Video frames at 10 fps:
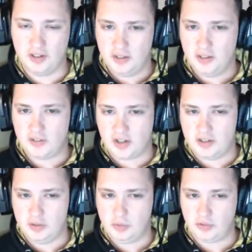It's kind of
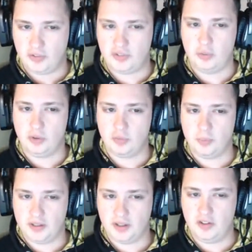useless to us
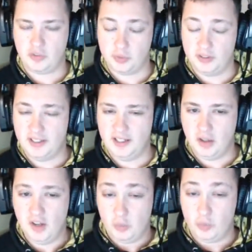because we
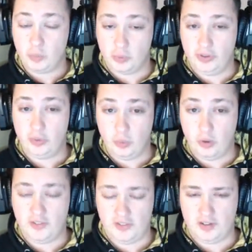really
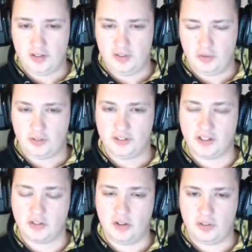want to get it during that
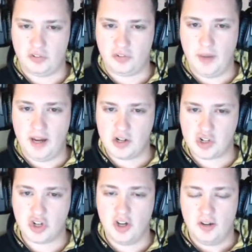Colossus Smash.